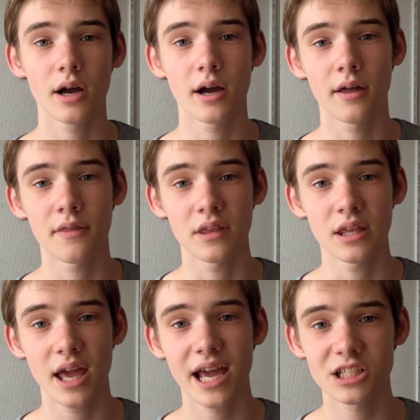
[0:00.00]

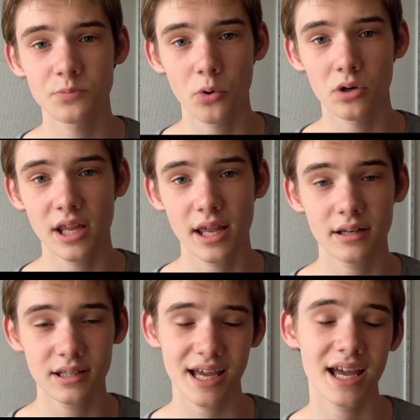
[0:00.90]
the
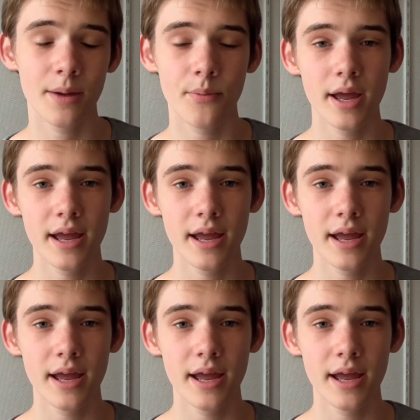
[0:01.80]
exporting tab